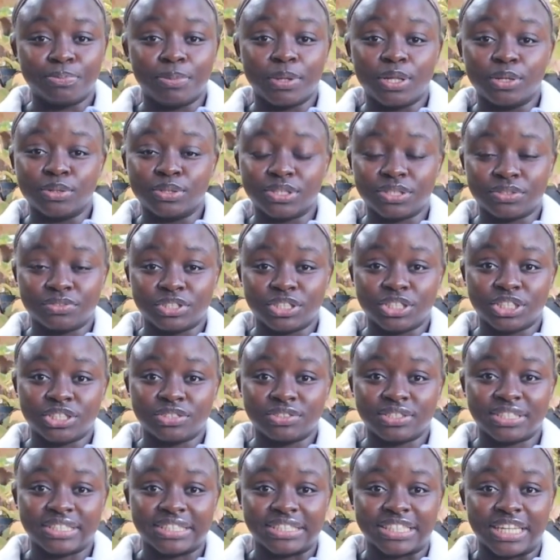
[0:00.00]
Below 0
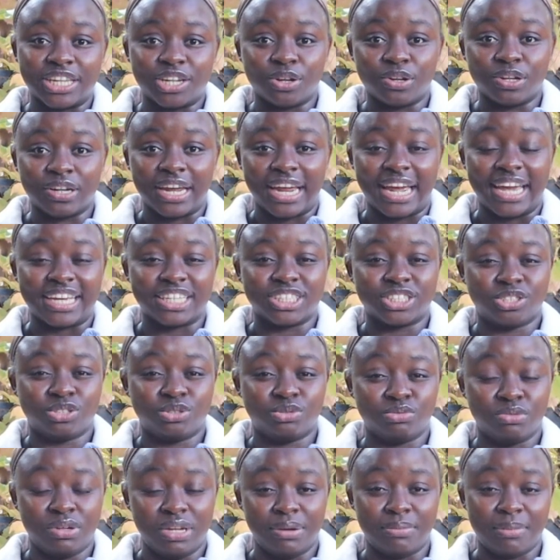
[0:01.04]
degrees is another
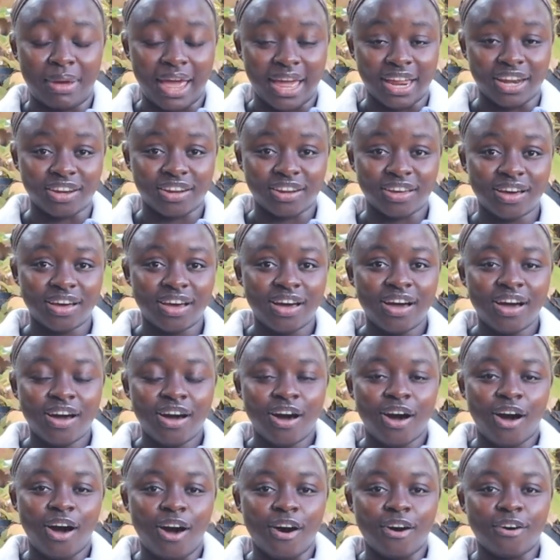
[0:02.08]
extreme end
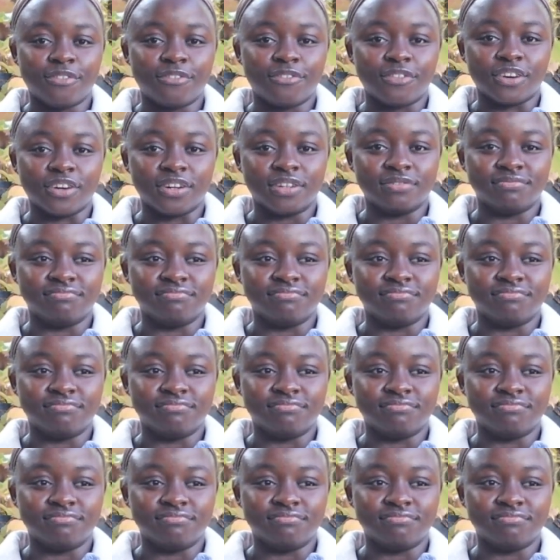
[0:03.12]
of